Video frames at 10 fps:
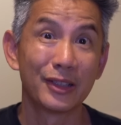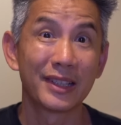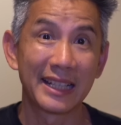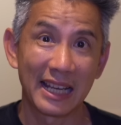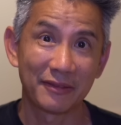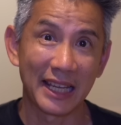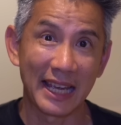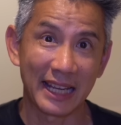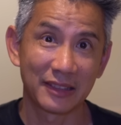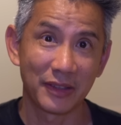you're gonna have to
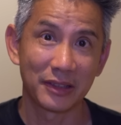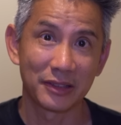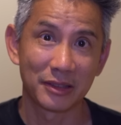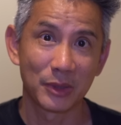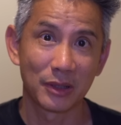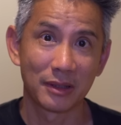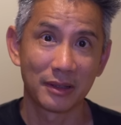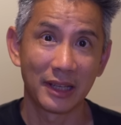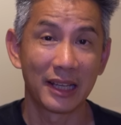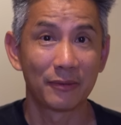activate the SIM
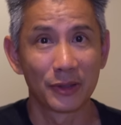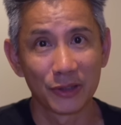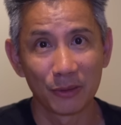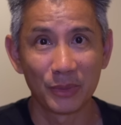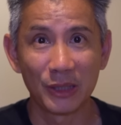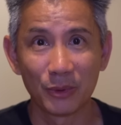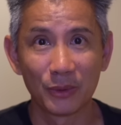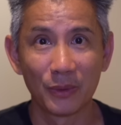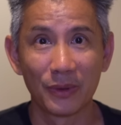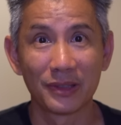card, and for some
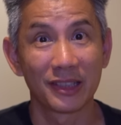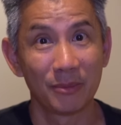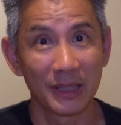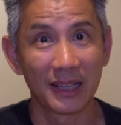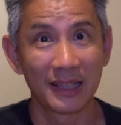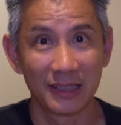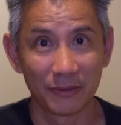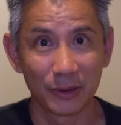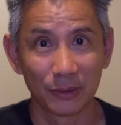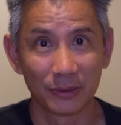people, this can be kind of
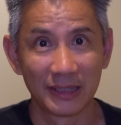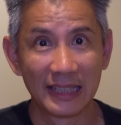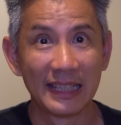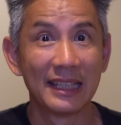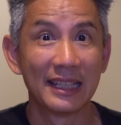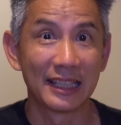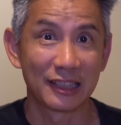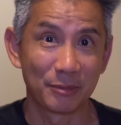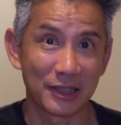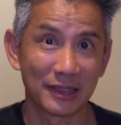difficult,
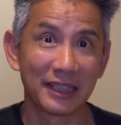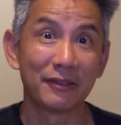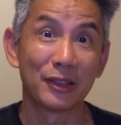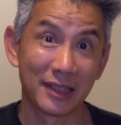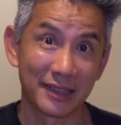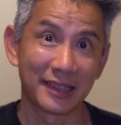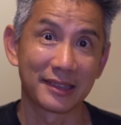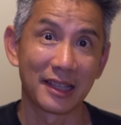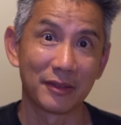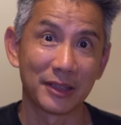especially if you're not tech
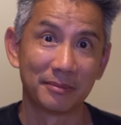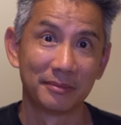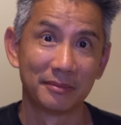savvy.